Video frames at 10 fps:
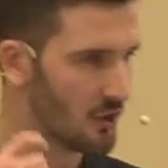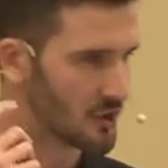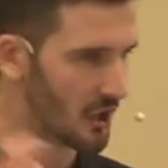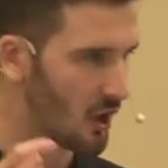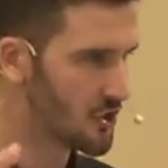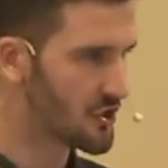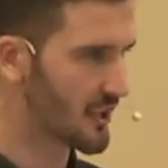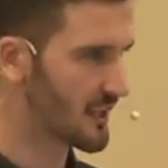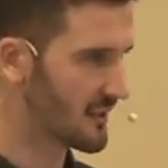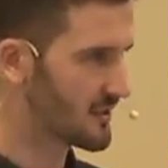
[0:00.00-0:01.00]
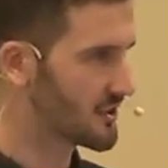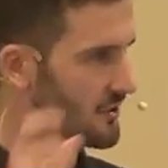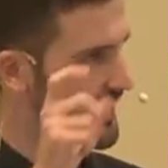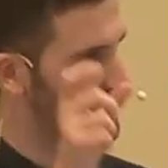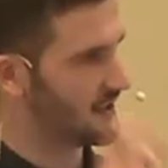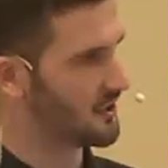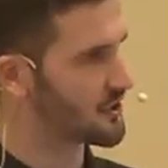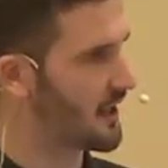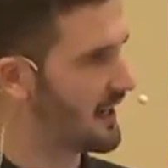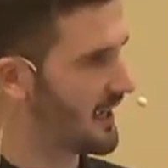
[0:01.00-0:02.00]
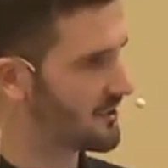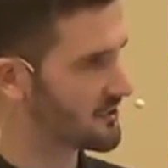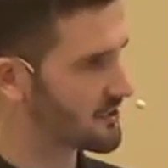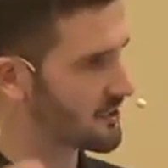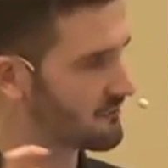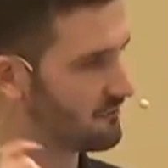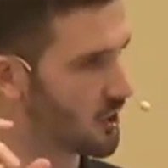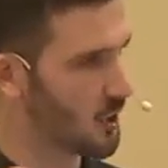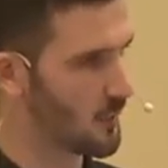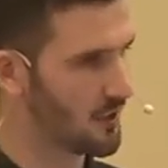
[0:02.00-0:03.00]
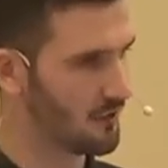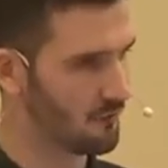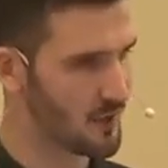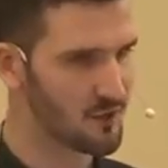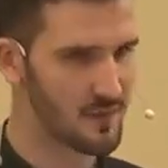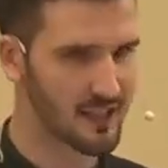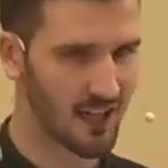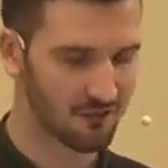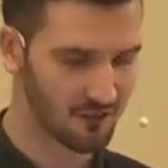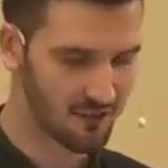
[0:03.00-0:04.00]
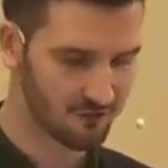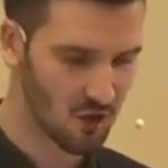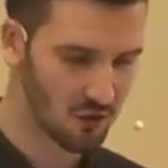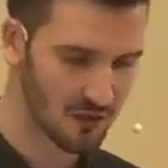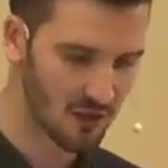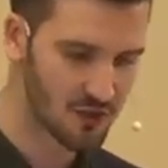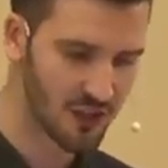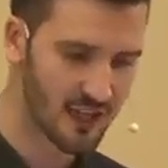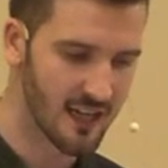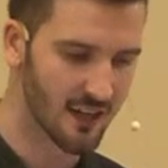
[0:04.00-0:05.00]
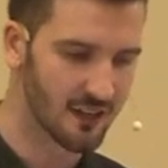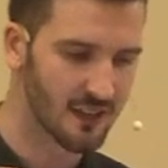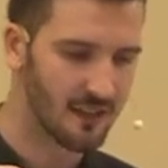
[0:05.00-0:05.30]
there's a logic to that little triad. Just follow it with me carefully. Follow the logic here.